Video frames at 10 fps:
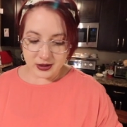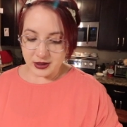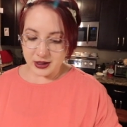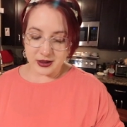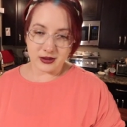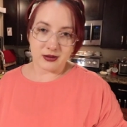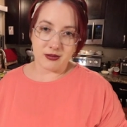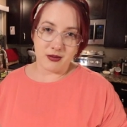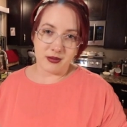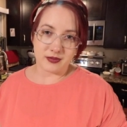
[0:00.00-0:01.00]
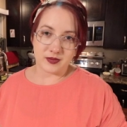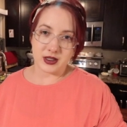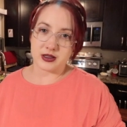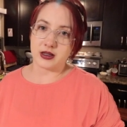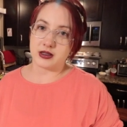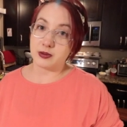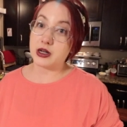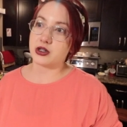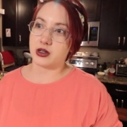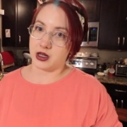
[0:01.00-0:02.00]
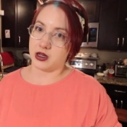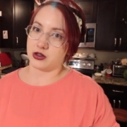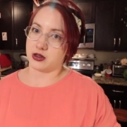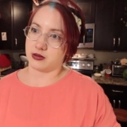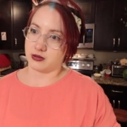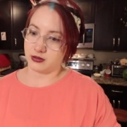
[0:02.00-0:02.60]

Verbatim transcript: you know. It's yeah. it's special occasion.